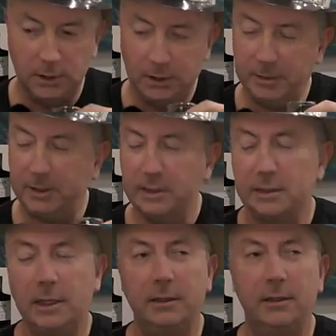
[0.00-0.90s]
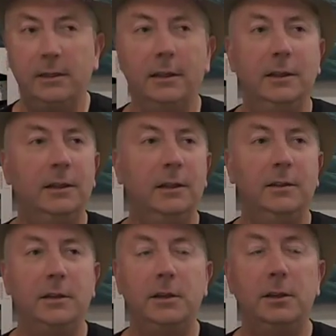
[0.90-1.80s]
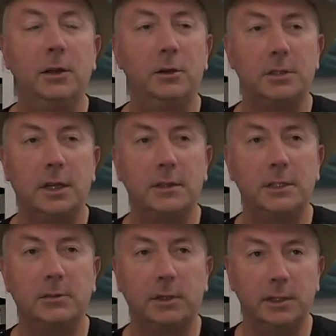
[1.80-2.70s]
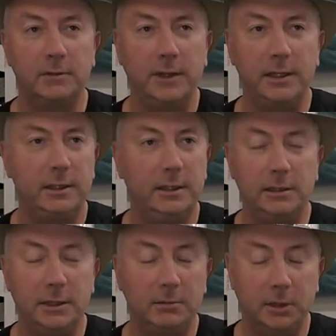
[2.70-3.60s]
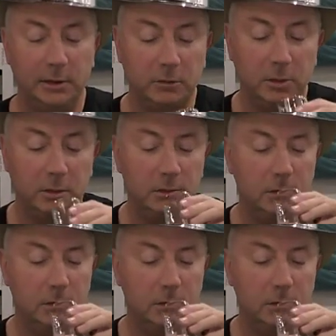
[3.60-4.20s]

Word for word: I mean, this, the nose on this one is, fan it's unbelievable.